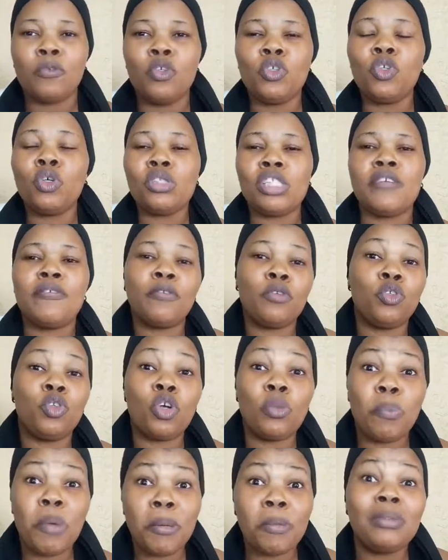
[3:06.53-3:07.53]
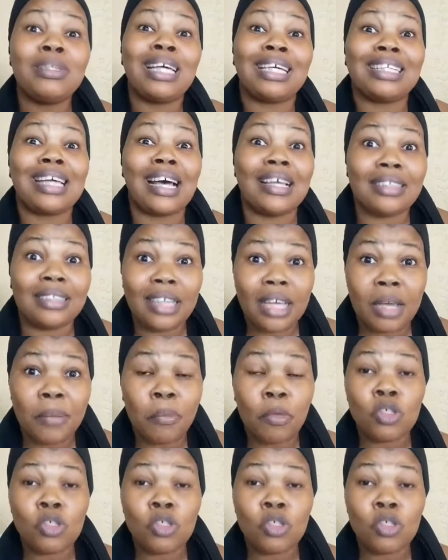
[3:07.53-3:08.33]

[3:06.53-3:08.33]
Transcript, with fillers: you don't even know people that are there.